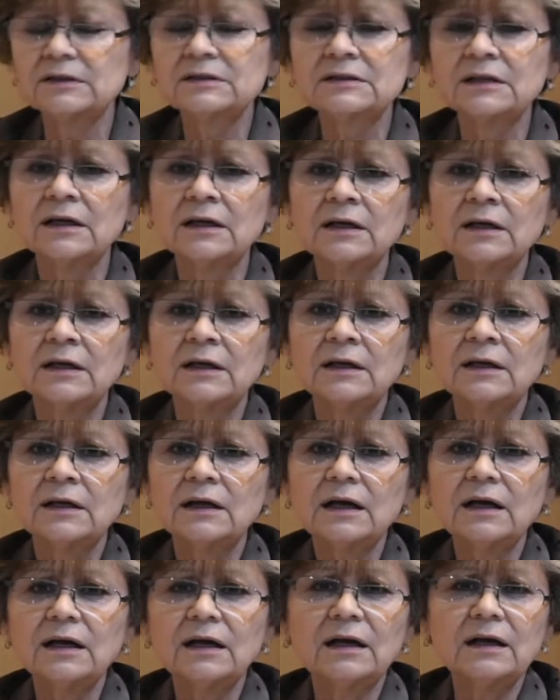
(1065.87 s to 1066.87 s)
had
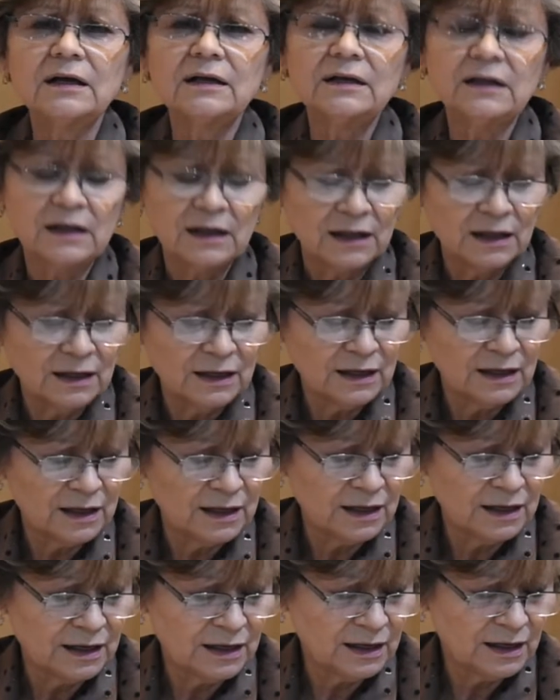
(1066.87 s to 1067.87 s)
overtaken the
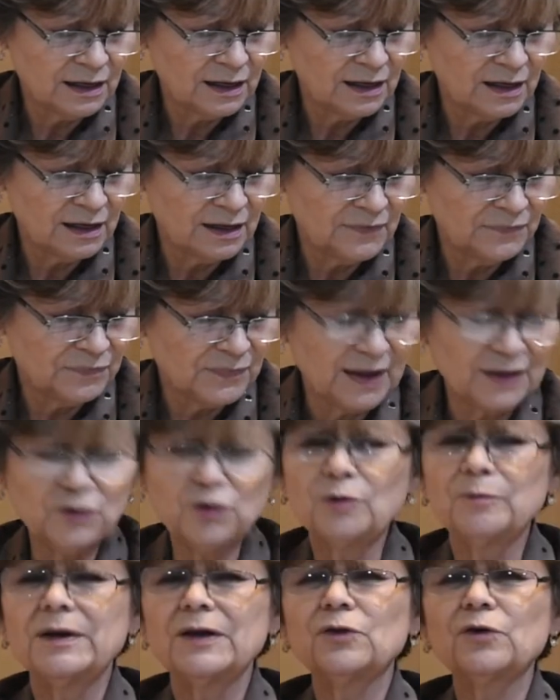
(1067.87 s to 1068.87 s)
kingdom, had taken his
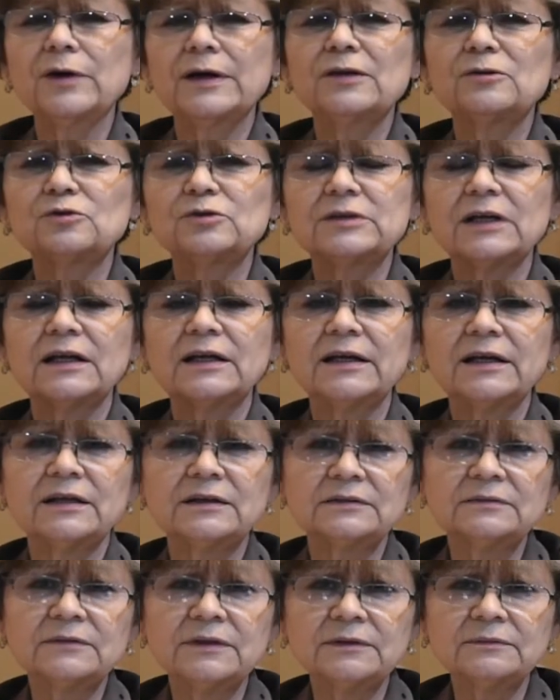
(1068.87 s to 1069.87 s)
women, had
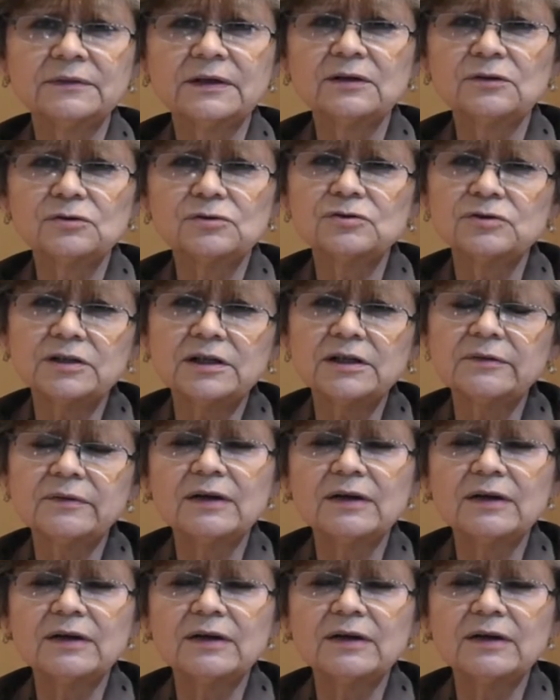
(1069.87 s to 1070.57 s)
taken Jerusalem,